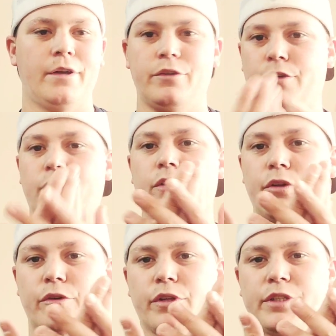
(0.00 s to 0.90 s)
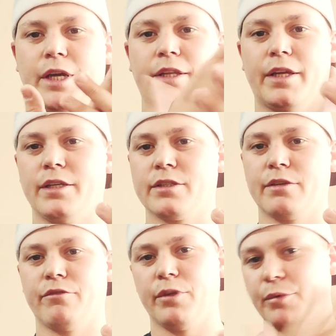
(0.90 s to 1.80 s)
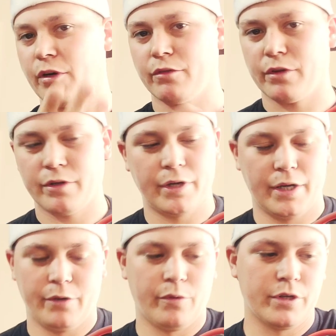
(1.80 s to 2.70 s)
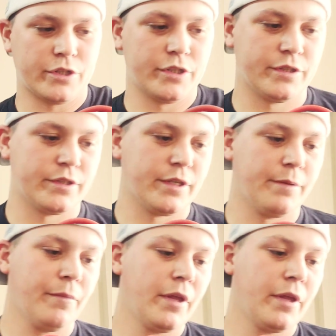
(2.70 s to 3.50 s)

you can literally take that disc and flip it over and it works just the same.